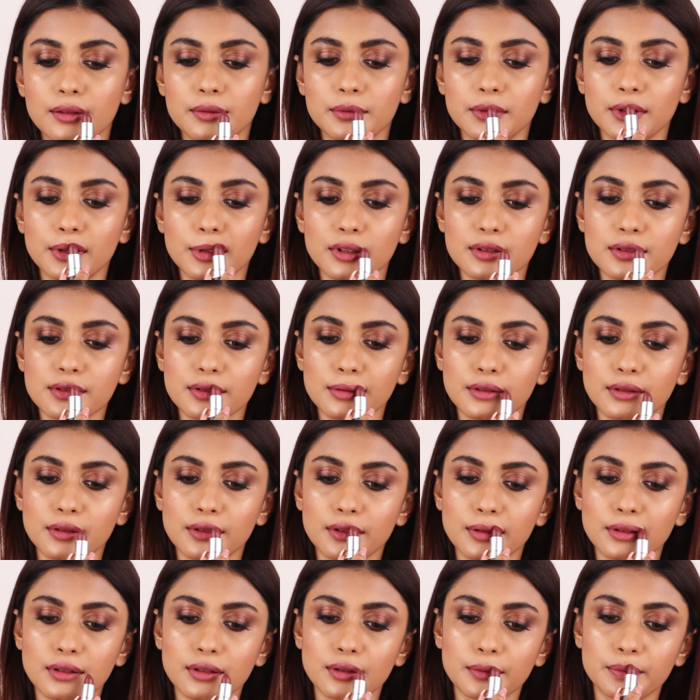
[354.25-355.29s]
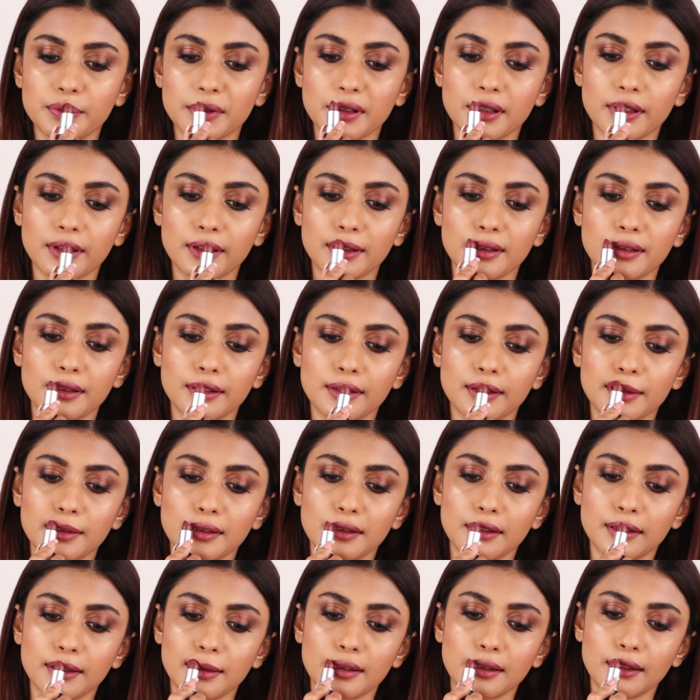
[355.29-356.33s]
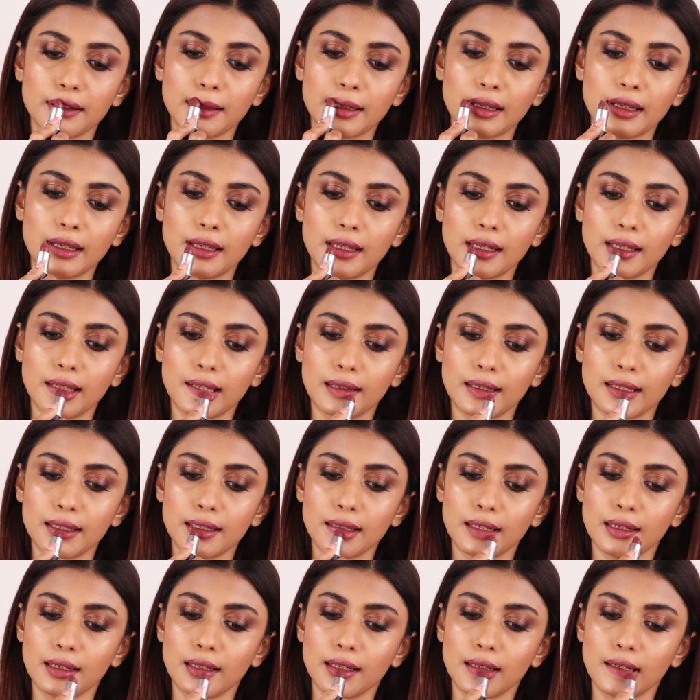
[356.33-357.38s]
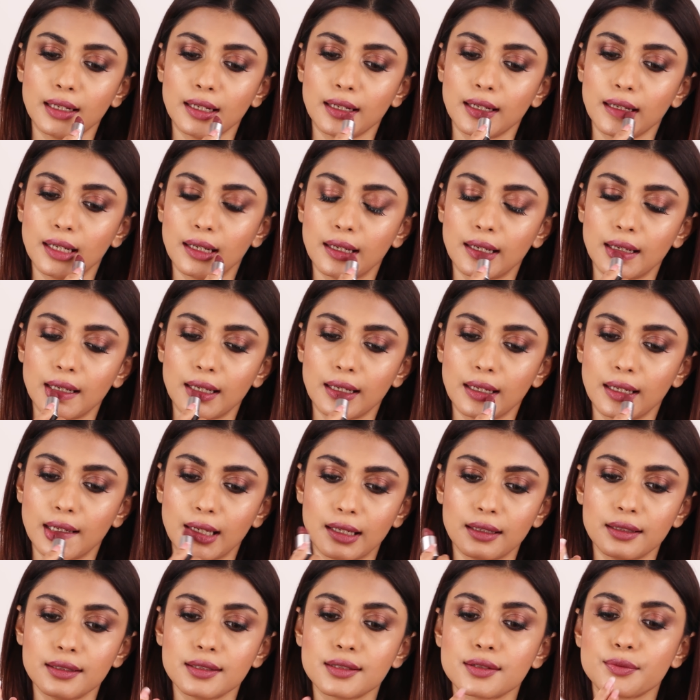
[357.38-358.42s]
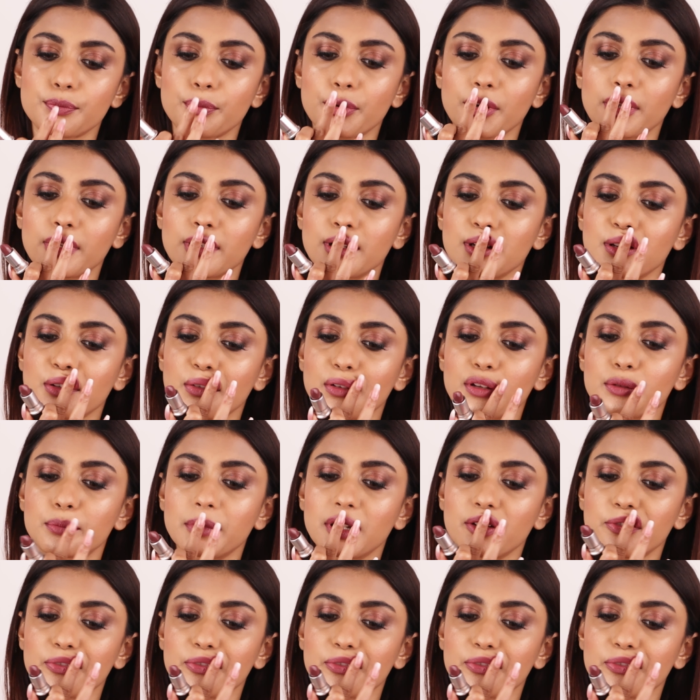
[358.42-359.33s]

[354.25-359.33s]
I'm also going to apply it and spread it with my